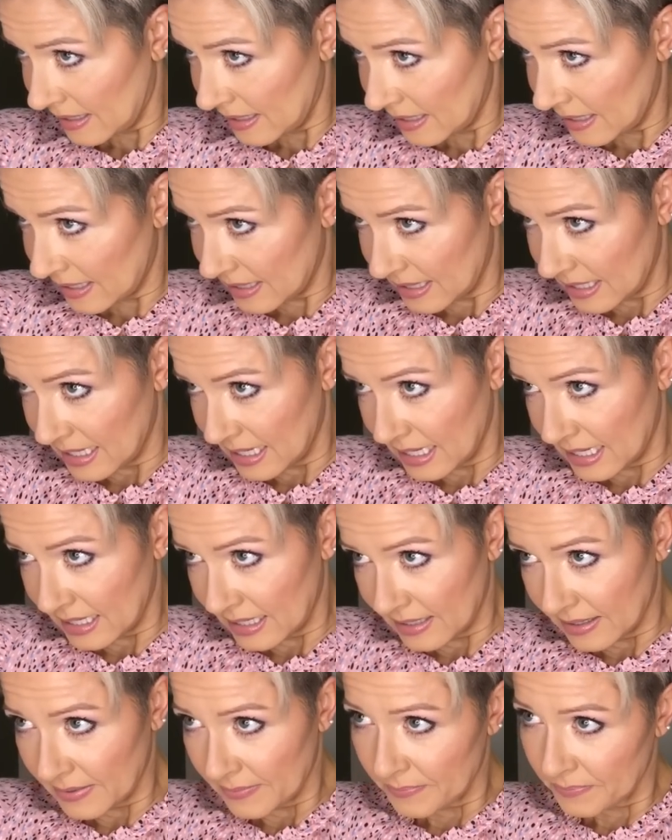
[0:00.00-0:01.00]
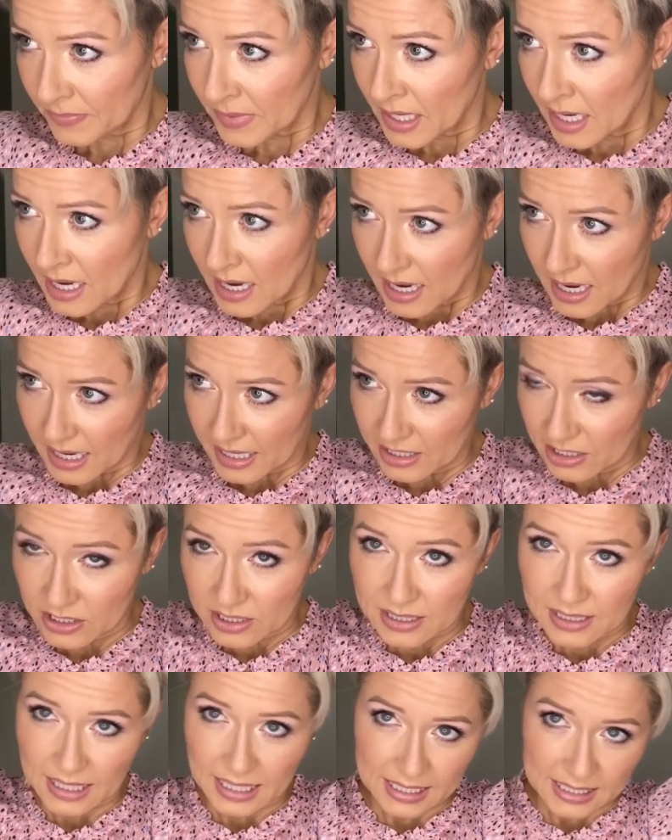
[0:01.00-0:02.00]
And then I
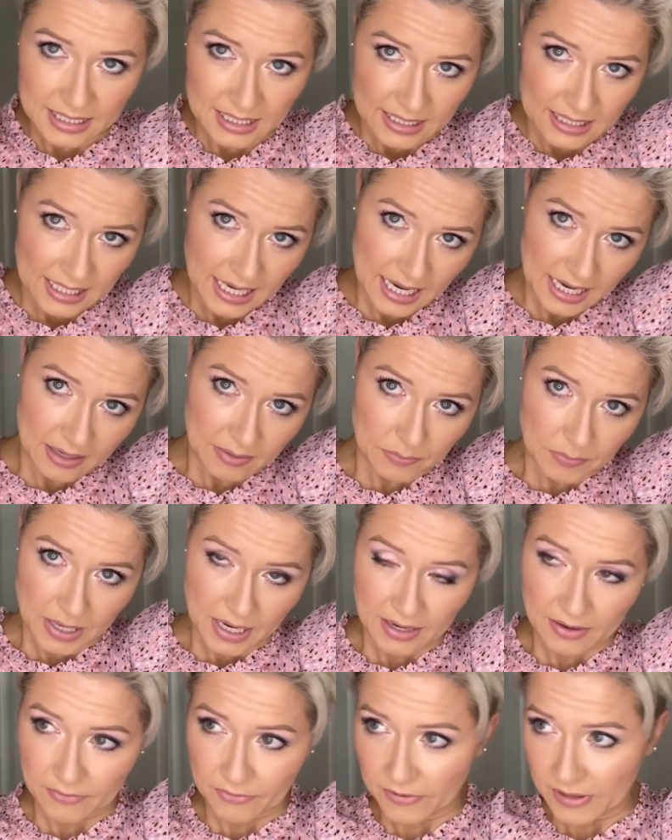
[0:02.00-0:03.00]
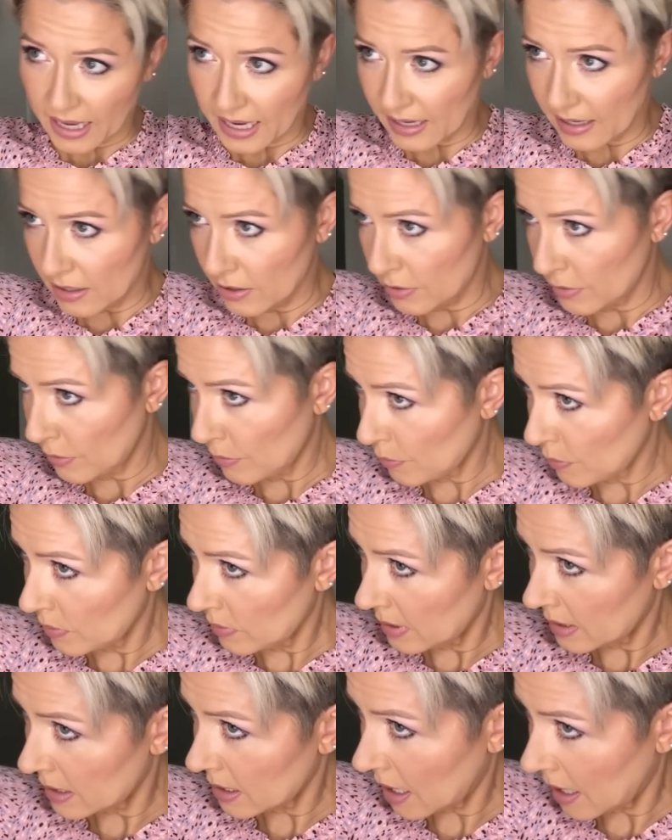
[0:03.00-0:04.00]
just like to take my flat iron through
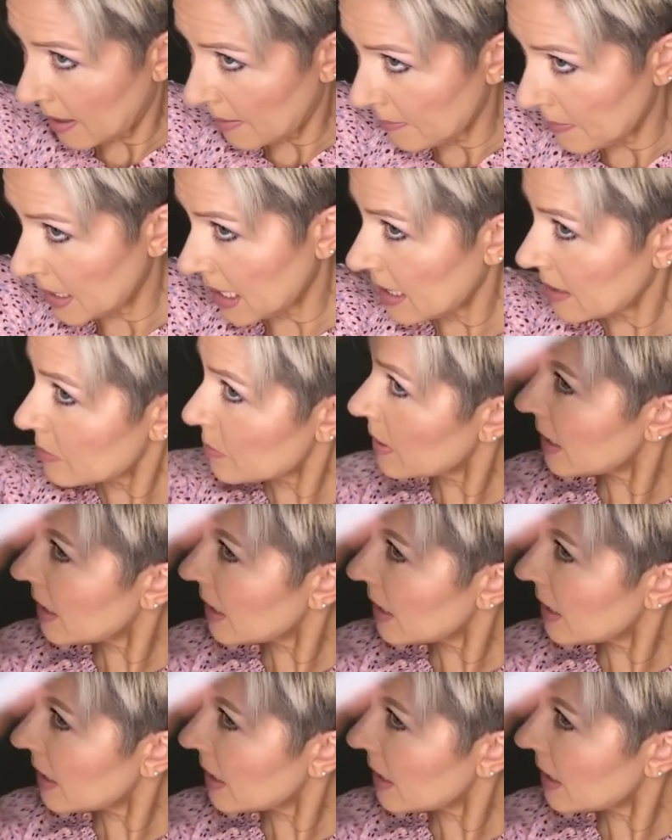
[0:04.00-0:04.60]
the top because we